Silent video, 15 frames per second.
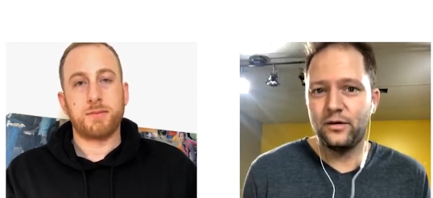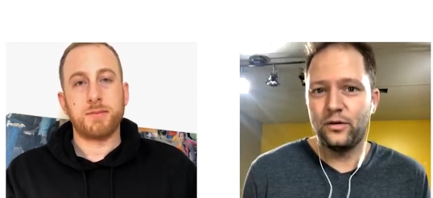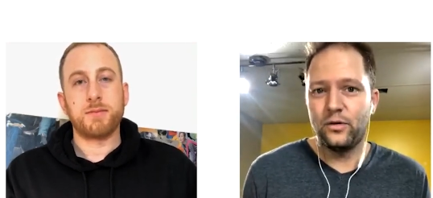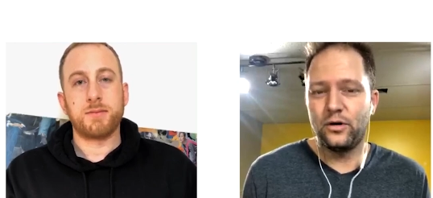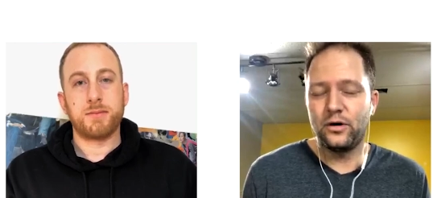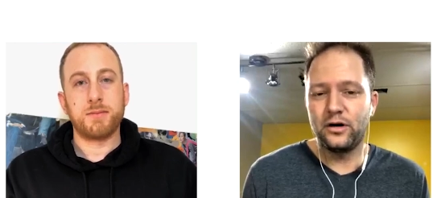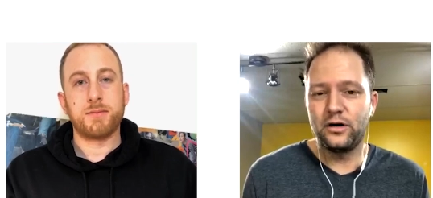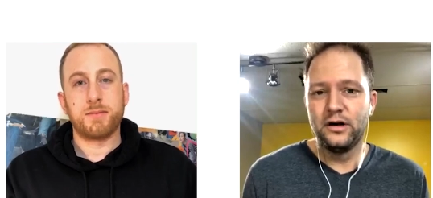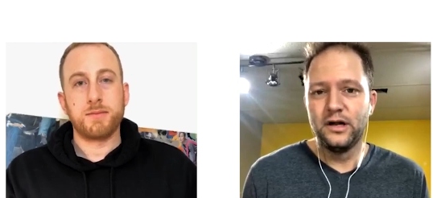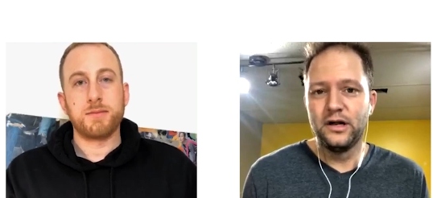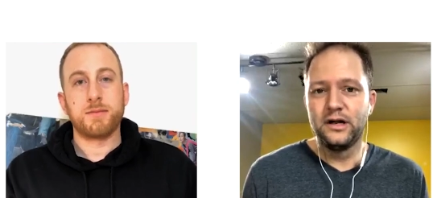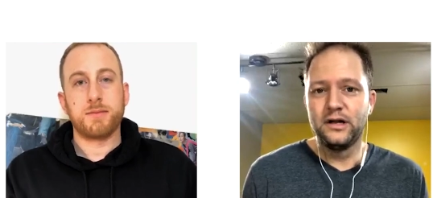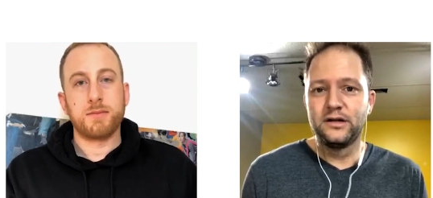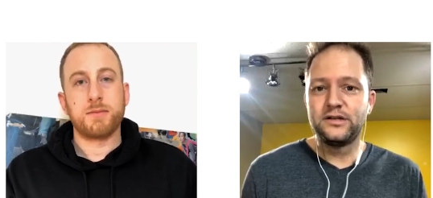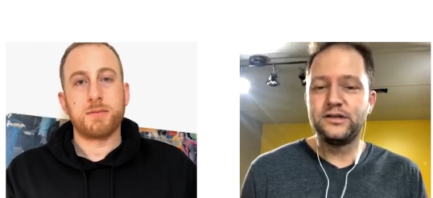Speaker 1: Or
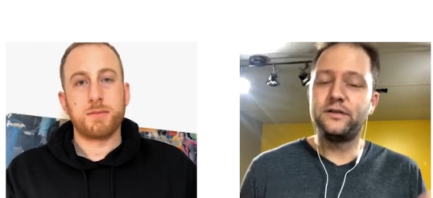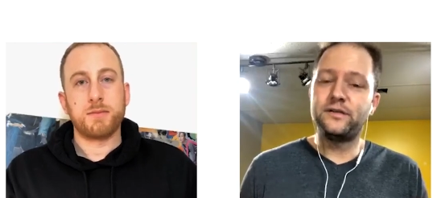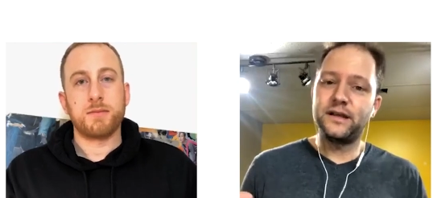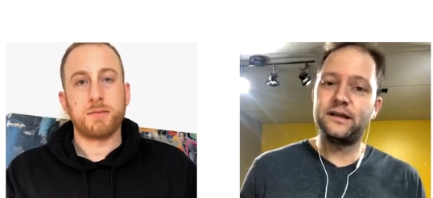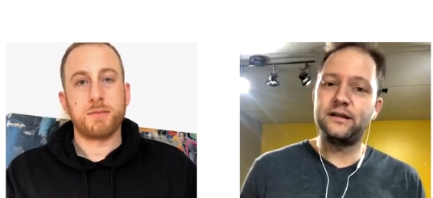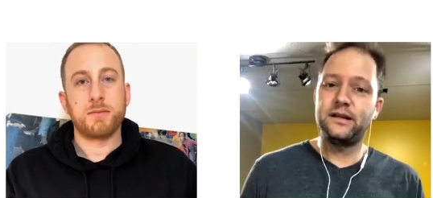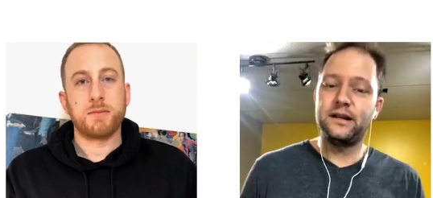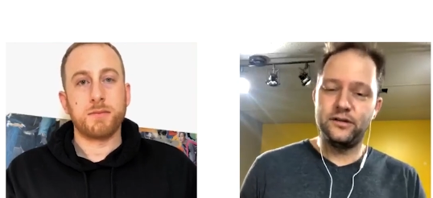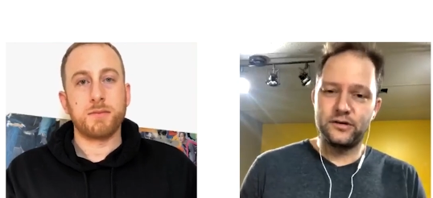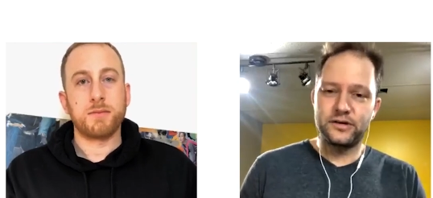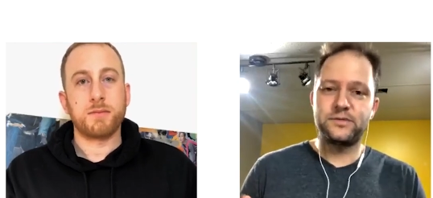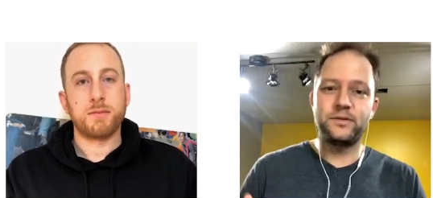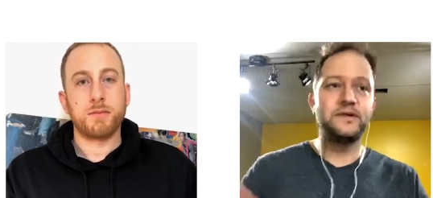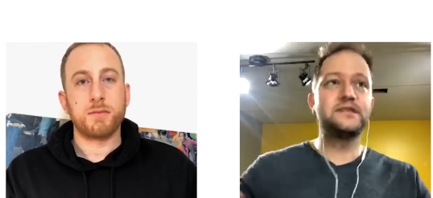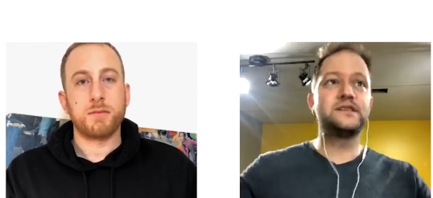do you think, in your
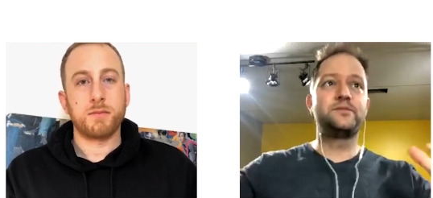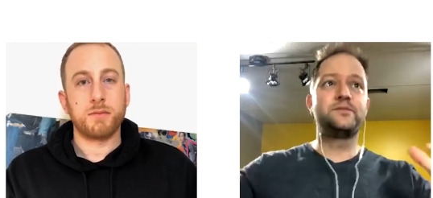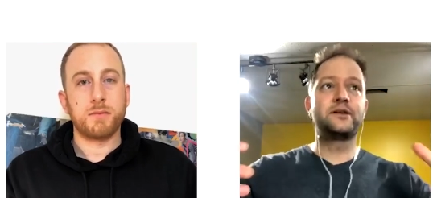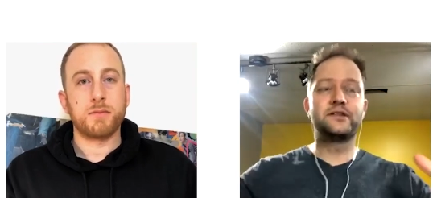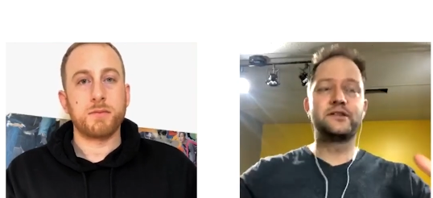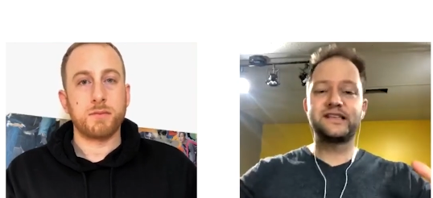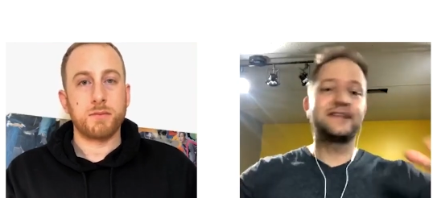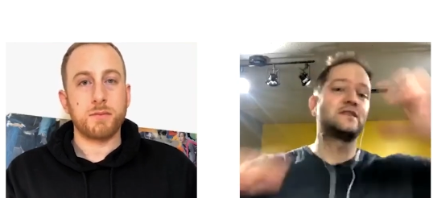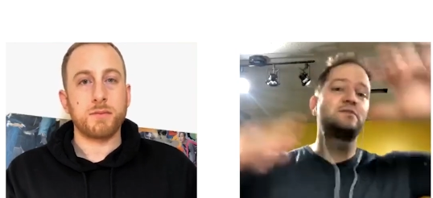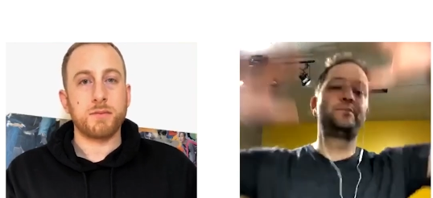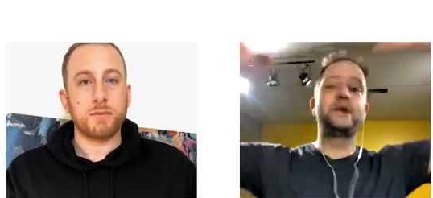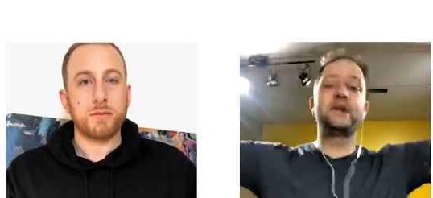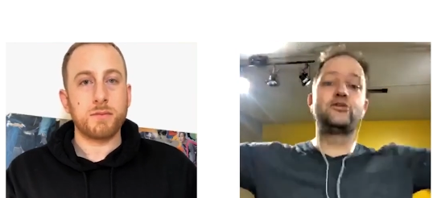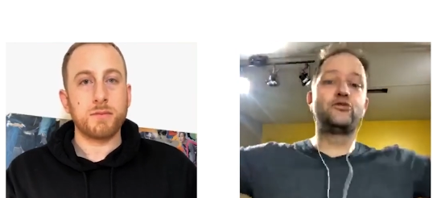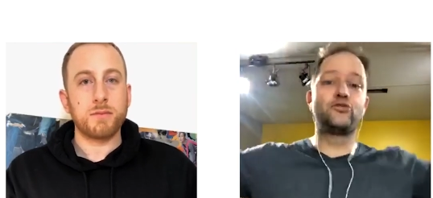experience, it's better to set this
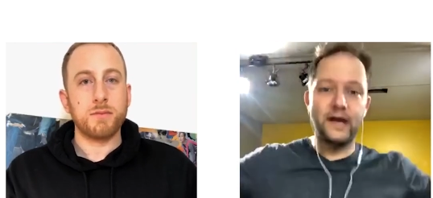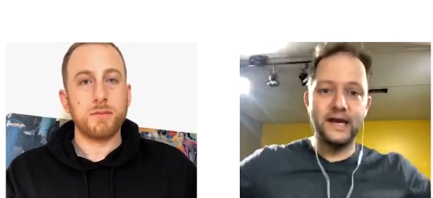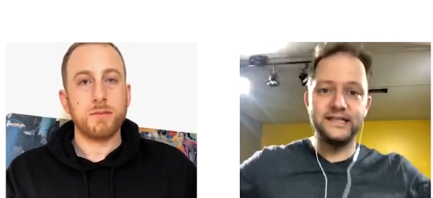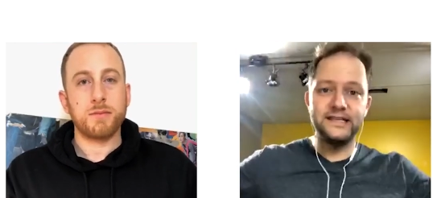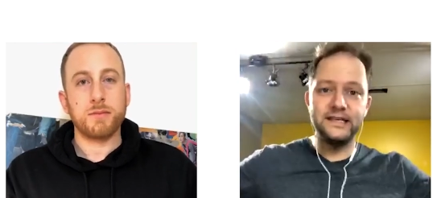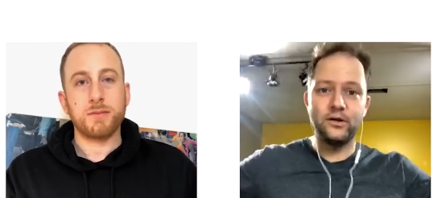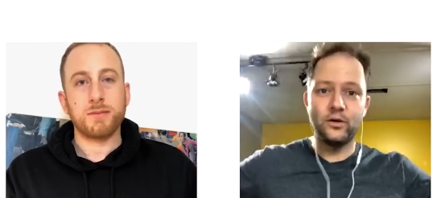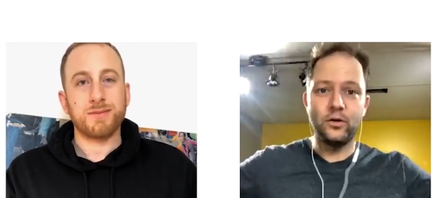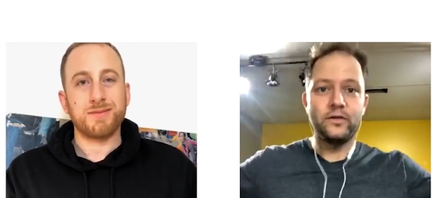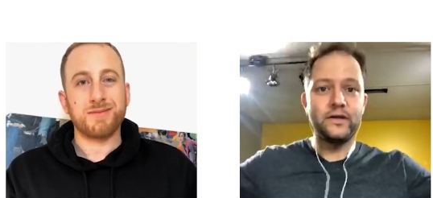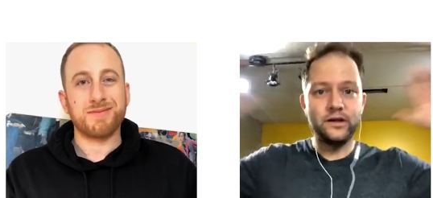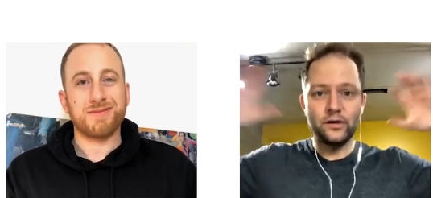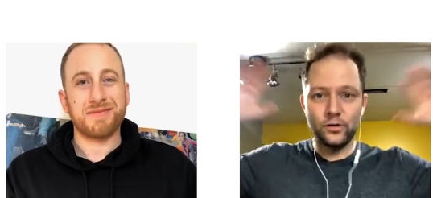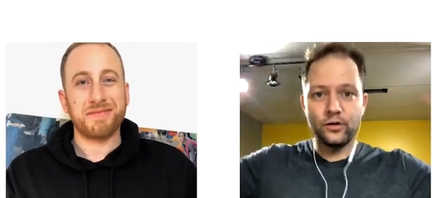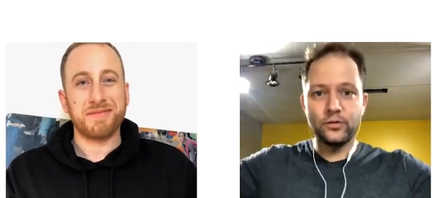big, crazy goal that
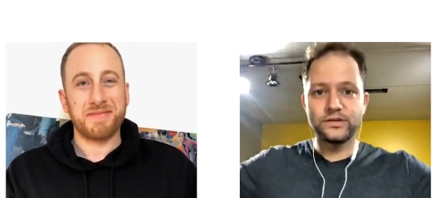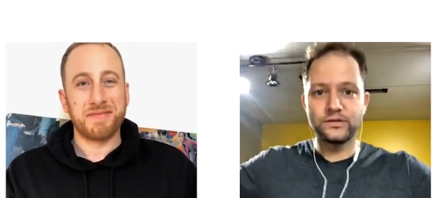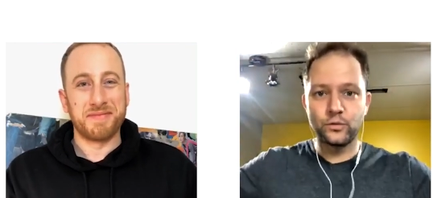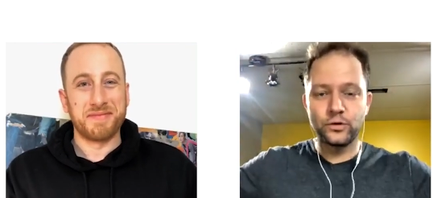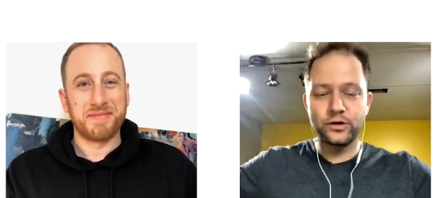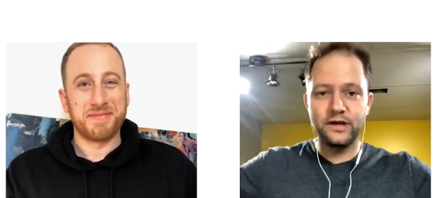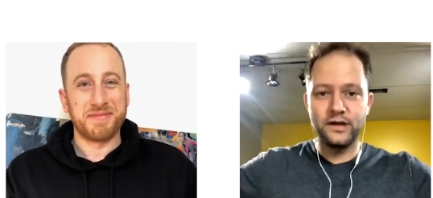you're always working